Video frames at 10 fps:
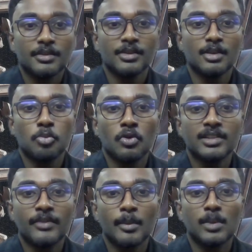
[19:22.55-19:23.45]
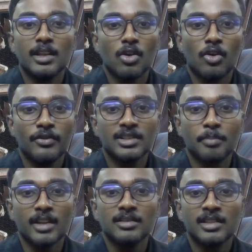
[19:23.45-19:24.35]
The poorest family often
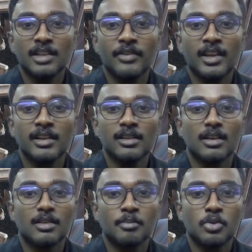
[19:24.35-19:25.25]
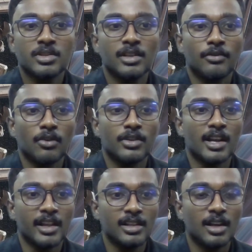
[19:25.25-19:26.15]
spend significant portion for
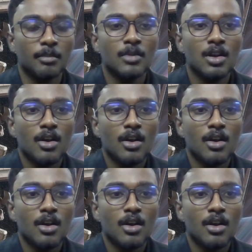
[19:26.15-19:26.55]
their income